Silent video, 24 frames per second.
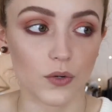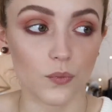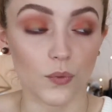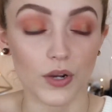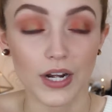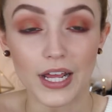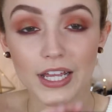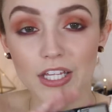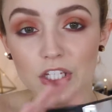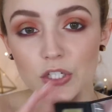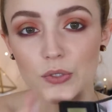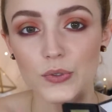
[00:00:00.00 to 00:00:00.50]
When
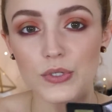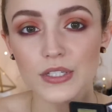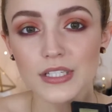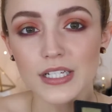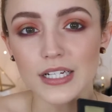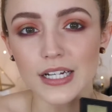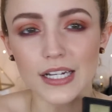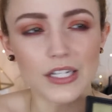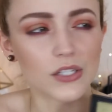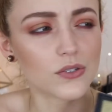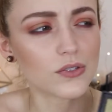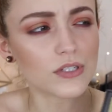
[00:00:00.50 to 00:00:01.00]
I used
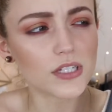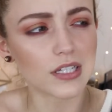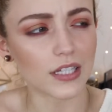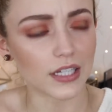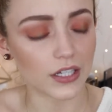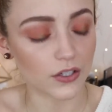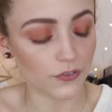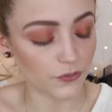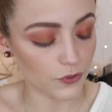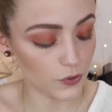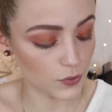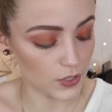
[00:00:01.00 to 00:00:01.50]
it
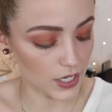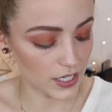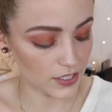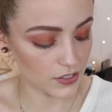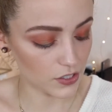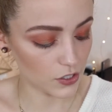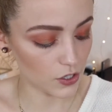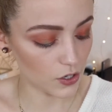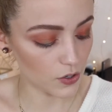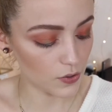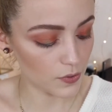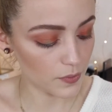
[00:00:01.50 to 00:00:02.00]
like a few days
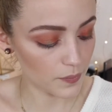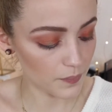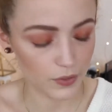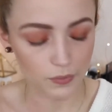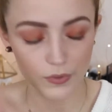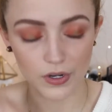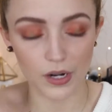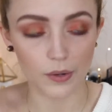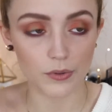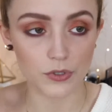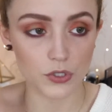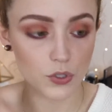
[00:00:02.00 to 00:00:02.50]
ago
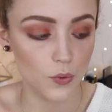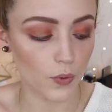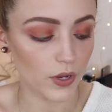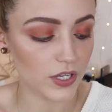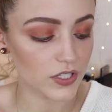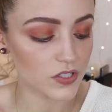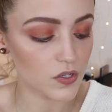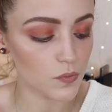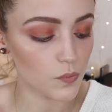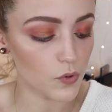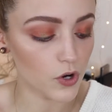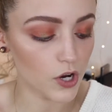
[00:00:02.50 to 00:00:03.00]
when I was going
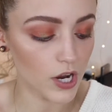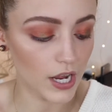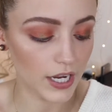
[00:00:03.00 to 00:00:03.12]
somewhere,